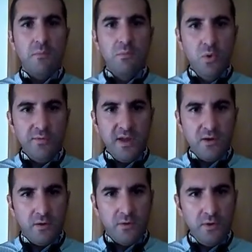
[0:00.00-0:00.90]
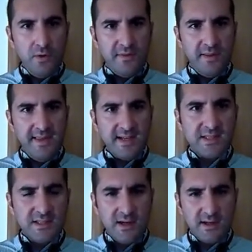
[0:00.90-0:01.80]
Moving on, the
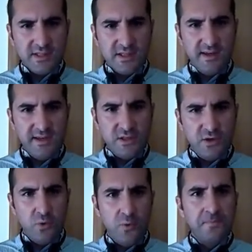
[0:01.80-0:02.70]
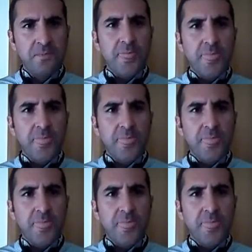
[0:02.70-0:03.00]
next task they do,